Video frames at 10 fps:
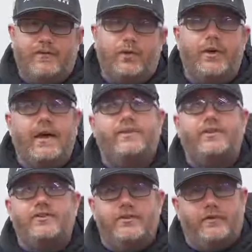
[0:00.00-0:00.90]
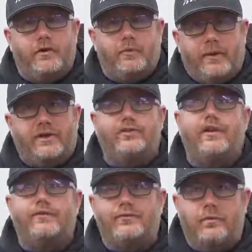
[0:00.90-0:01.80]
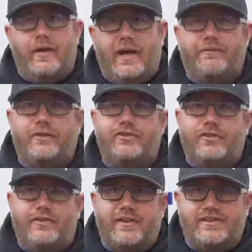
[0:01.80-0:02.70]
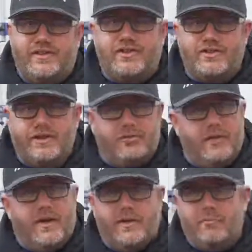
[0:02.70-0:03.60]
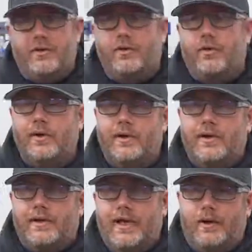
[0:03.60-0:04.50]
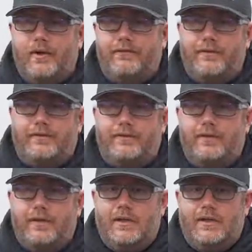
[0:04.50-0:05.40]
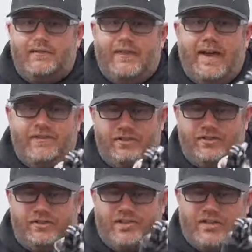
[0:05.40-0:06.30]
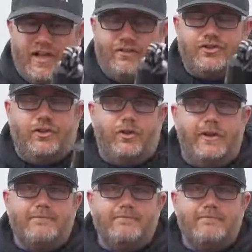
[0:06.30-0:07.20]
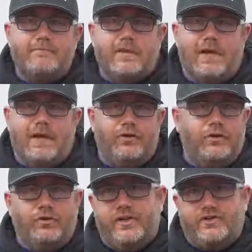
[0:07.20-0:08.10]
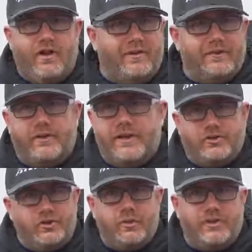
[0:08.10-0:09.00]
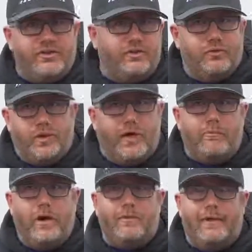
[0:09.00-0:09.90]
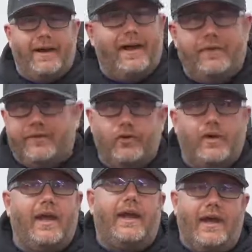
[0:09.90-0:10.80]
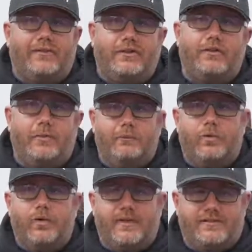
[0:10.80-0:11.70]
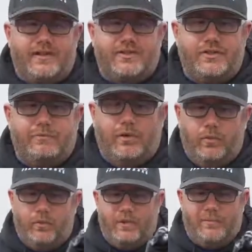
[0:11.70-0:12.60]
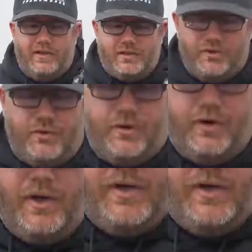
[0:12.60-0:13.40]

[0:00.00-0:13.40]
4.5 inches of compression and 4.5 inches of extension. It's right in the middle. Now, if it's 5 inches of shaft showing and you're only traveling at 2 inches, we're not bottoming it out, that's okay to have a little bit more extension. But we want to make sure